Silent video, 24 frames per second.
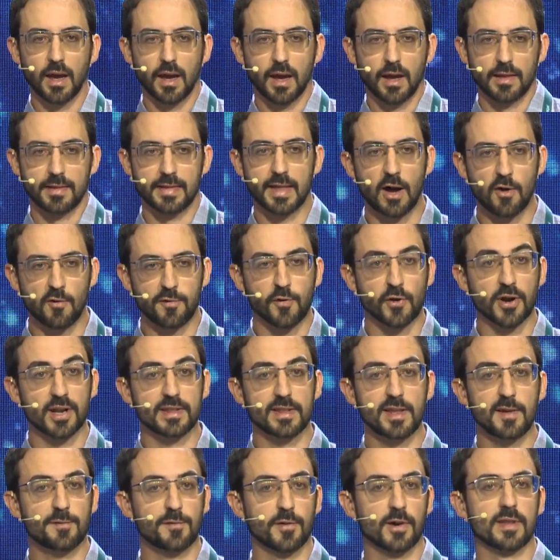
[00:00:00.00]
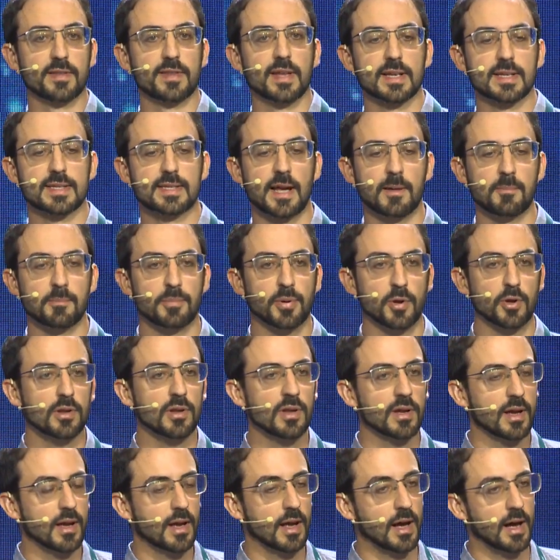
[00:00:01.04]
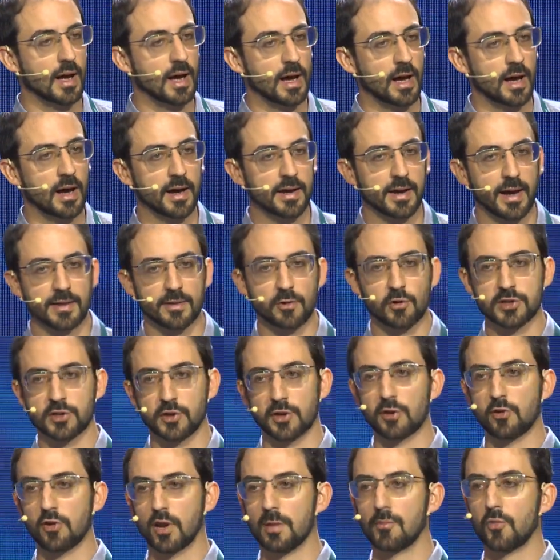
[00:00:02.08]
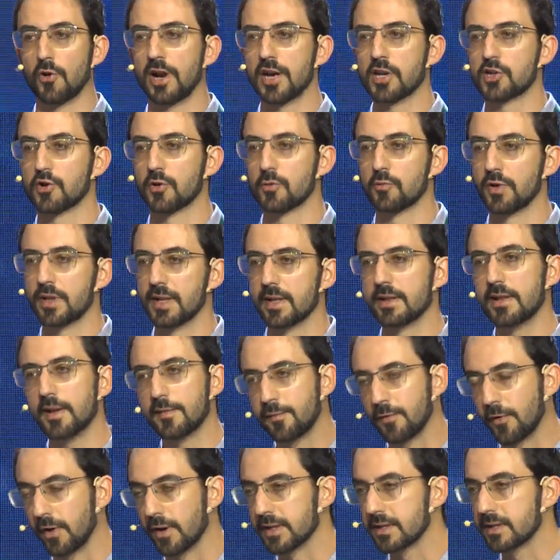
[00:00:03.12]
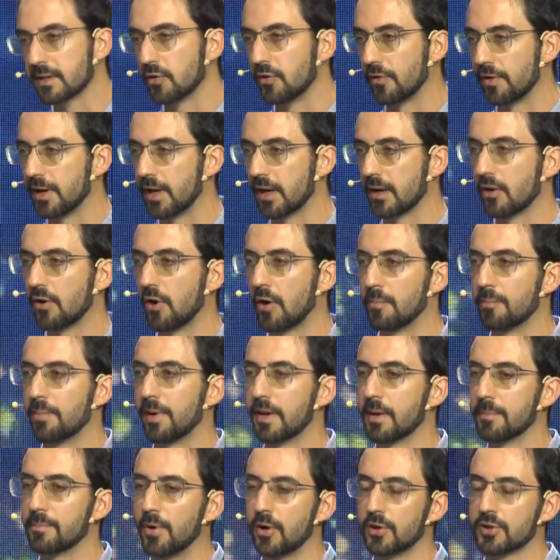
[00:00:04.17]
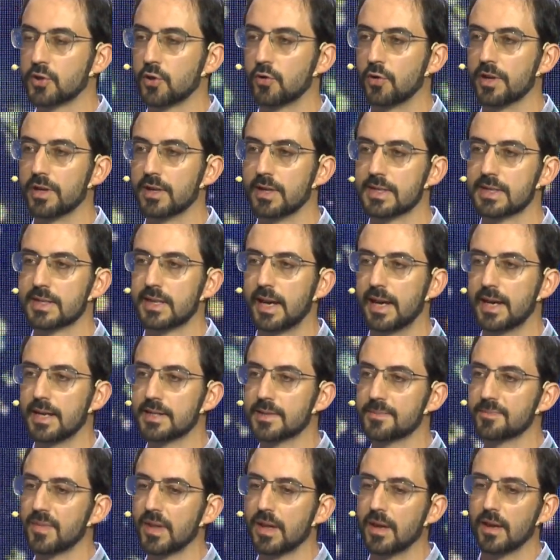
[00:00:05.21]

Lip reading: Now, for a different example, and also in collaboration with a different Korean company, POSCO in this case,